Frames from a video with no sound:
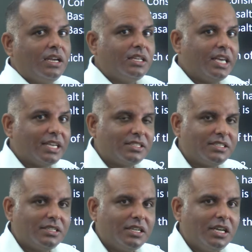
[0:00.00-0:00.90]

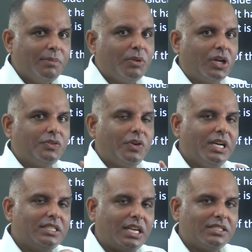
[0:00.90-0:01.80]
Yes, because we were
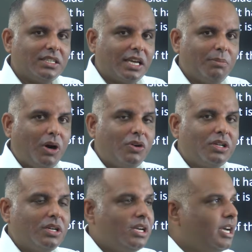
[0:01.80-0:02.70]
discussing
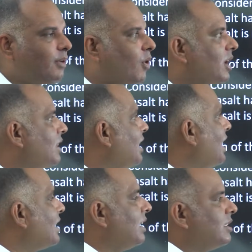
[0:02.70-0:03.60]
about what are the
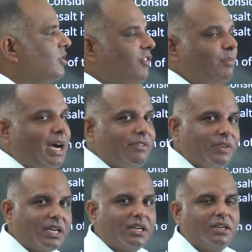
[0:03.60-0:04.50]
contents of
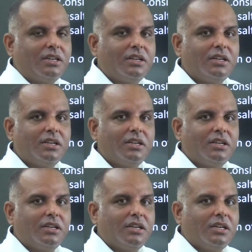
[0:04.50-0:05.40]
mafic.
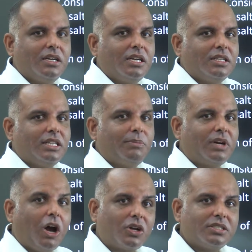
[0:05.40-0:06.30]
The
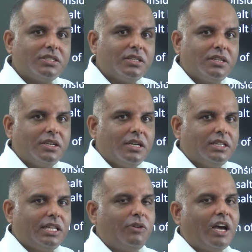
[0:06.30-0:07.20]
rocks,
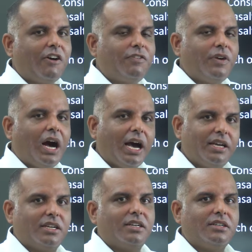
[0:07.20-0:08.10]
they would have
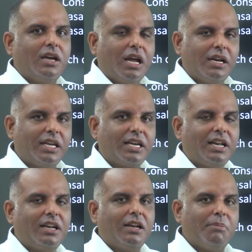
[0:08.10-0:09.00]
iron,
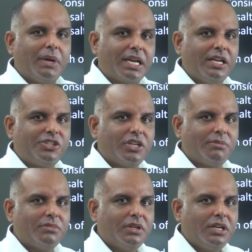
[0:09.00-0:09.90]
nickel,
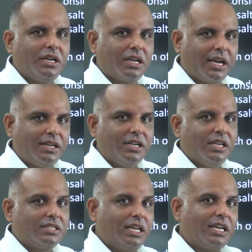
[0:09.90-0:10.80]
magnesium,
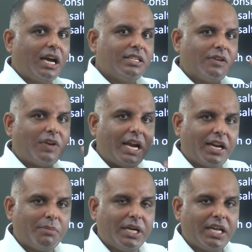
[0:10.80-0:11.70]
right? Silica is of
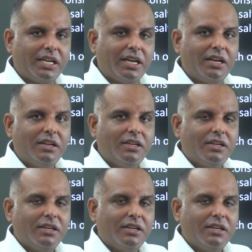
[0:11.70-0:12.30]
lighter material.